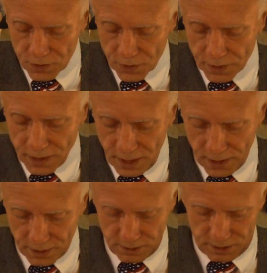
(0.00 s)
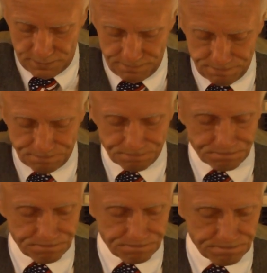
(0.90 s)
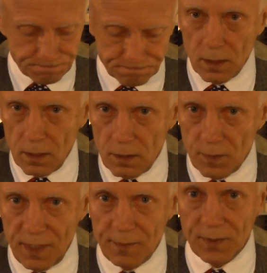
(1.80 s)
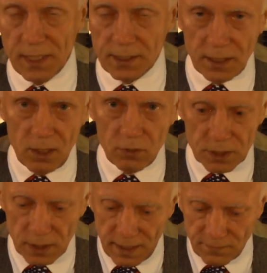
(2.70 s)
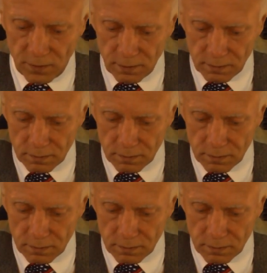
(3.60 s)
30 years, the people at the lowest level,